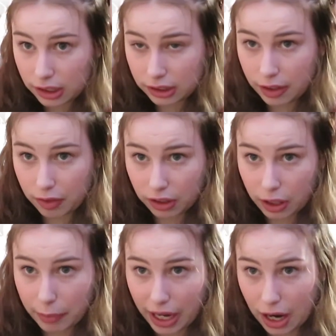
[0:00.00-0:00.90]
leave a
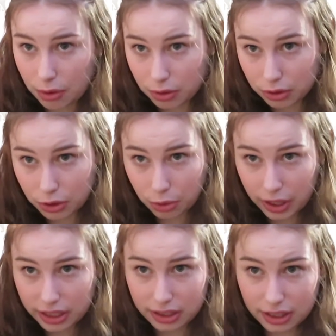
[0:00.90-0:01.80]
little bit out,
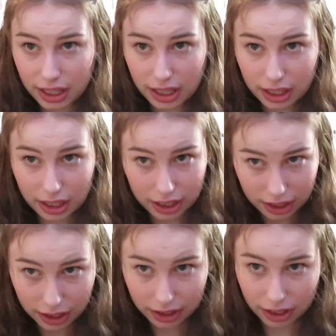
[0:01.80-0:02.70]
twist it,
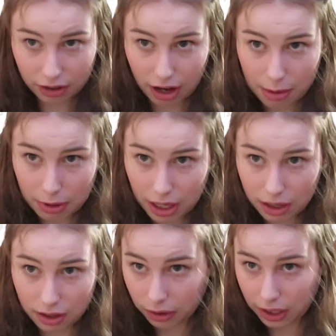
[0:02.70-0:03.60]
and then grab it.
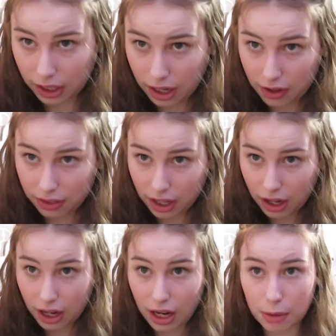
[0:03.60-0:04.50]
So I get it on
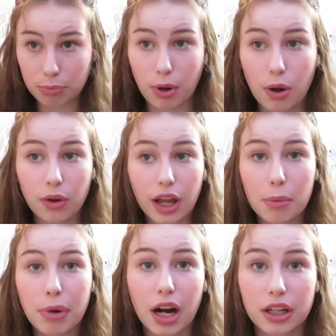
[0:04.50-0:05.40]
there and I pull it
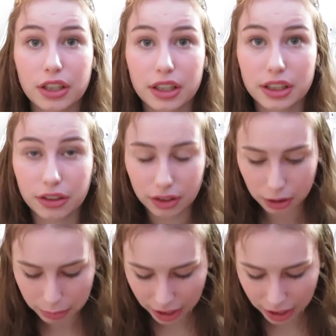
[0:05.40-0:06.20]
apart just a little